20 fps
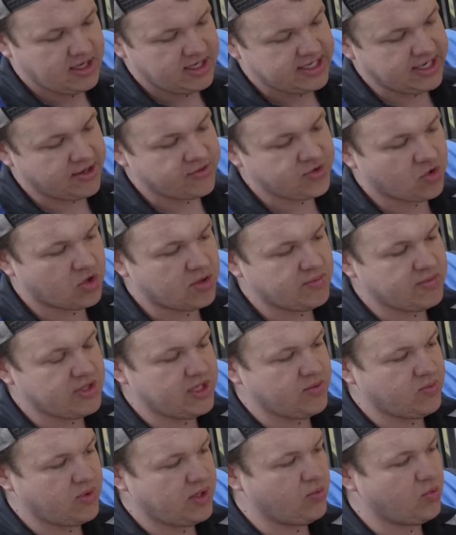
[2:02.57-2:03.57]
Now
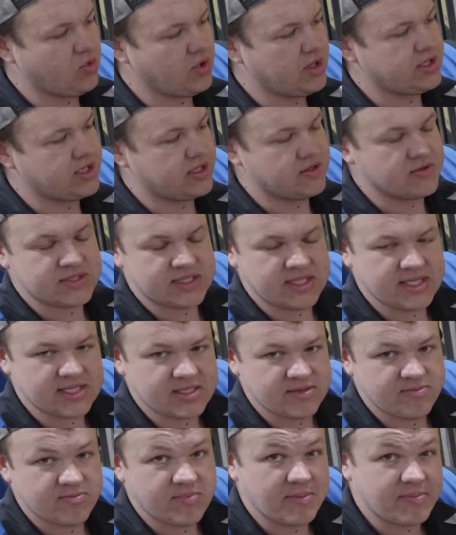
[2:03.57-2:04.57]
normally we would use
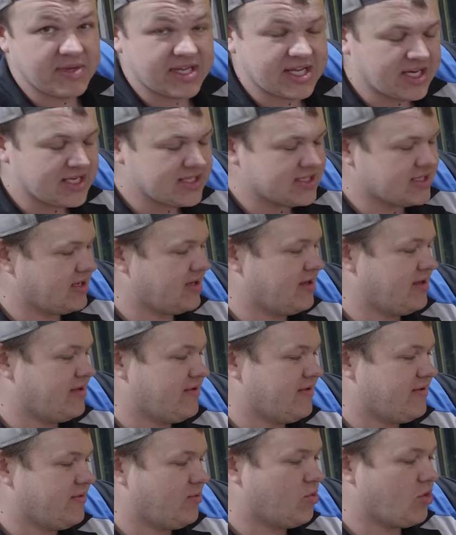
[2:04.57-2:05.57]
this, but because
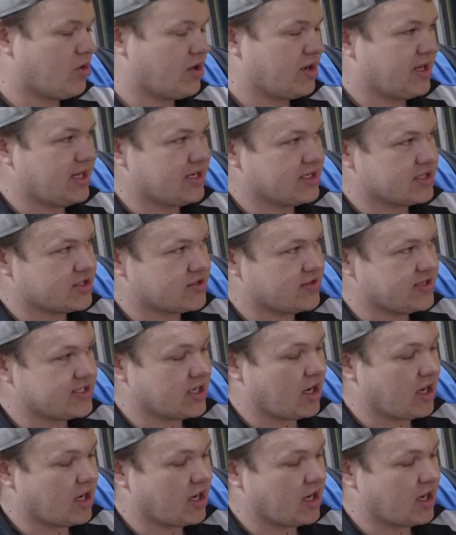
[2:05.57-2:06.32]
Warn Industries